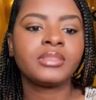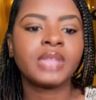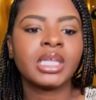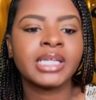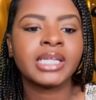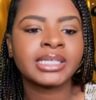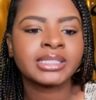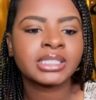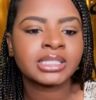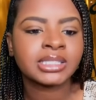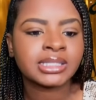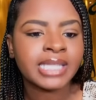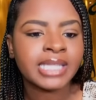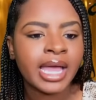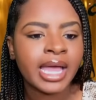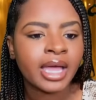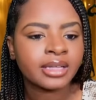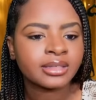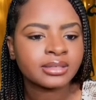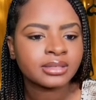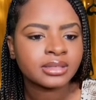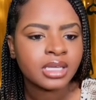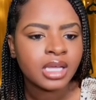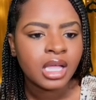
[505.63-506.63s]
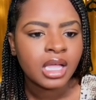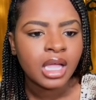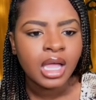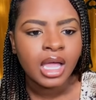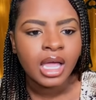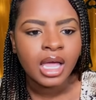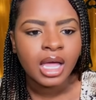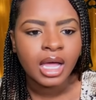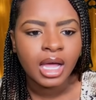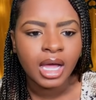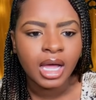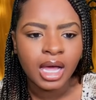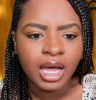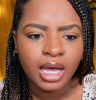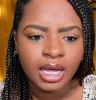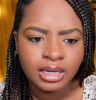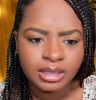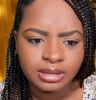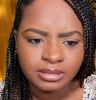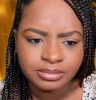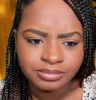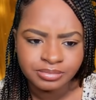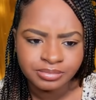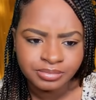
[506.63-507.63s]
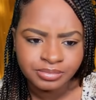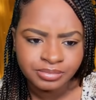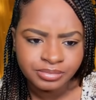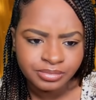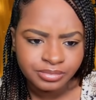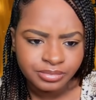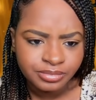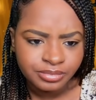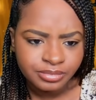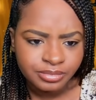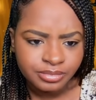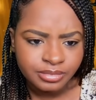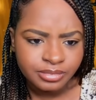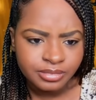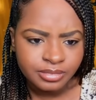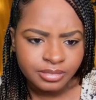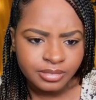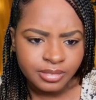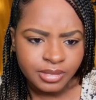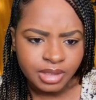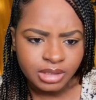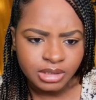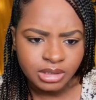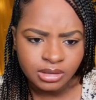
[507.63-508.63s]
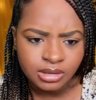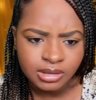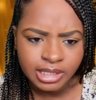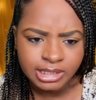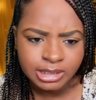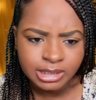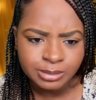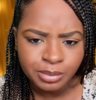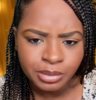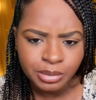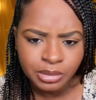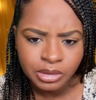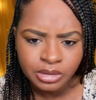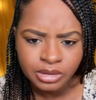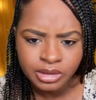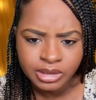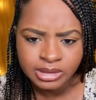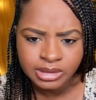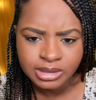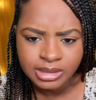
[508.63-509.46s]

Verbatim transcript: That's just that. Um so let's pull this